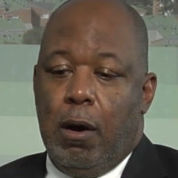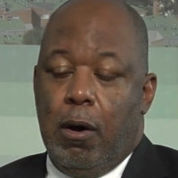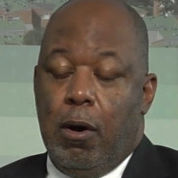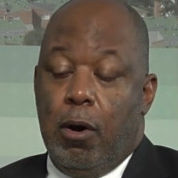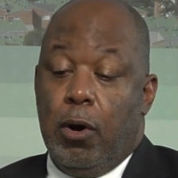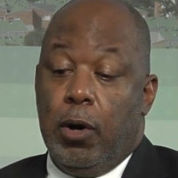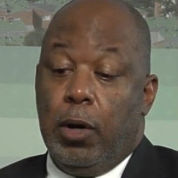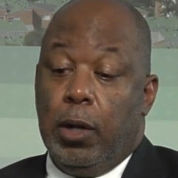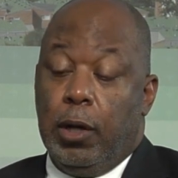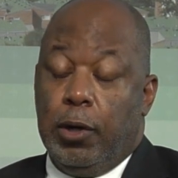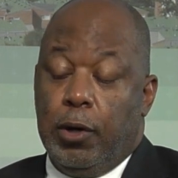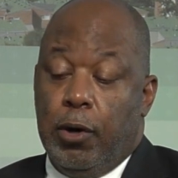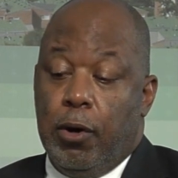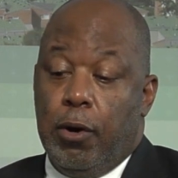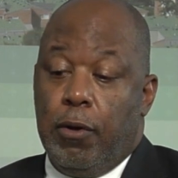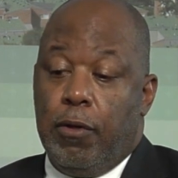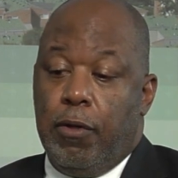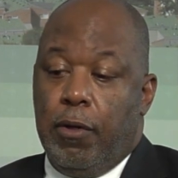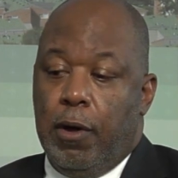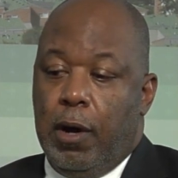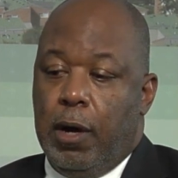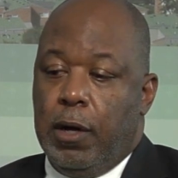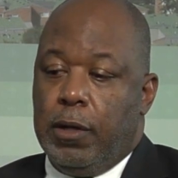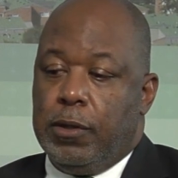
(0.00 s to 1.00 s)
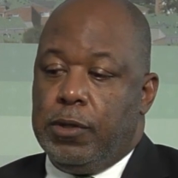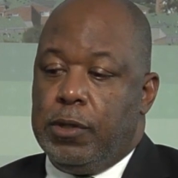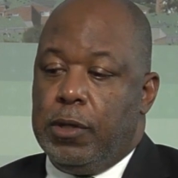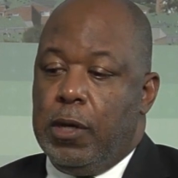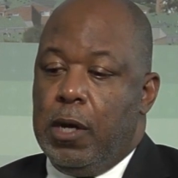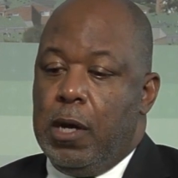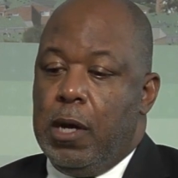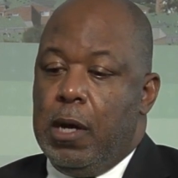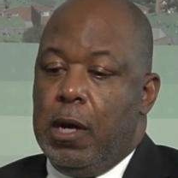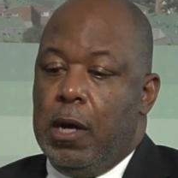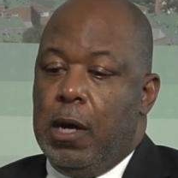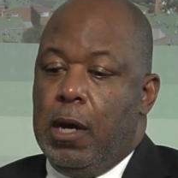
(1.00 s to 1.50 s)
or earlier thoughts,
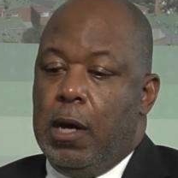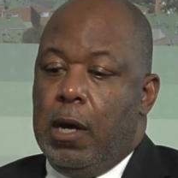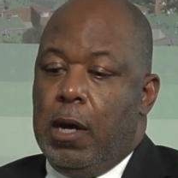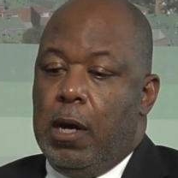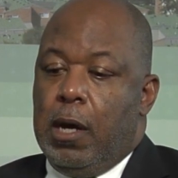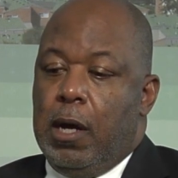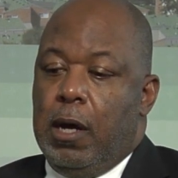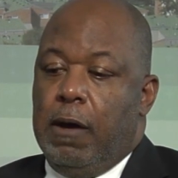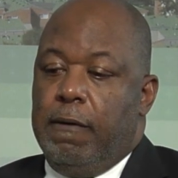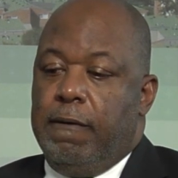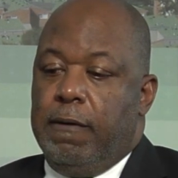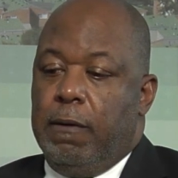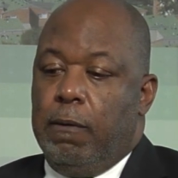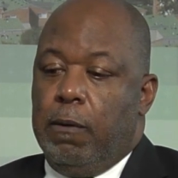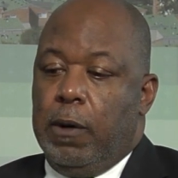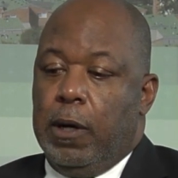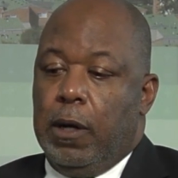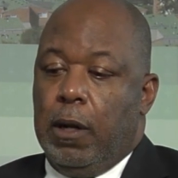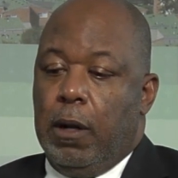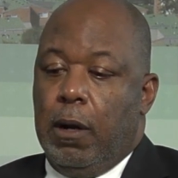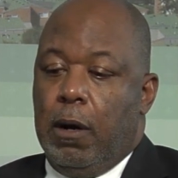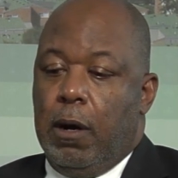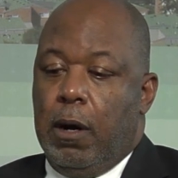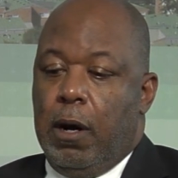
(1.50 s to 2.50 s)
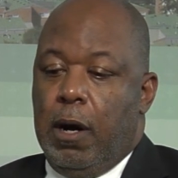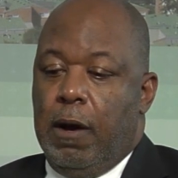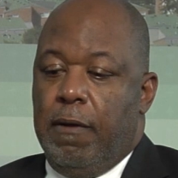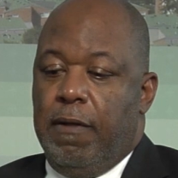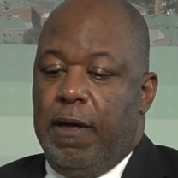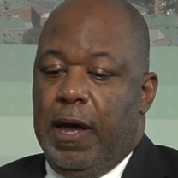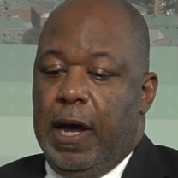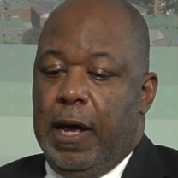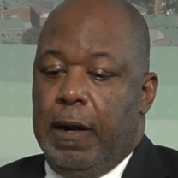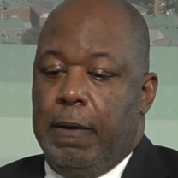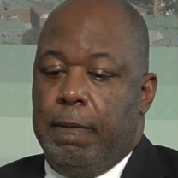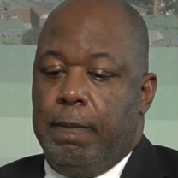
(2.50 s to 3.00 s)
if you will, are
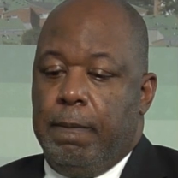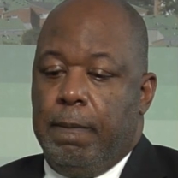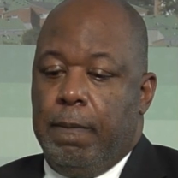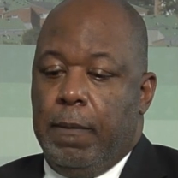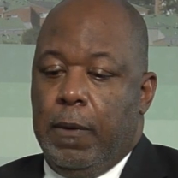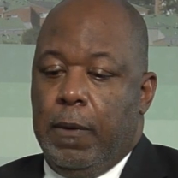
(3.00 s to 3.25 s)
that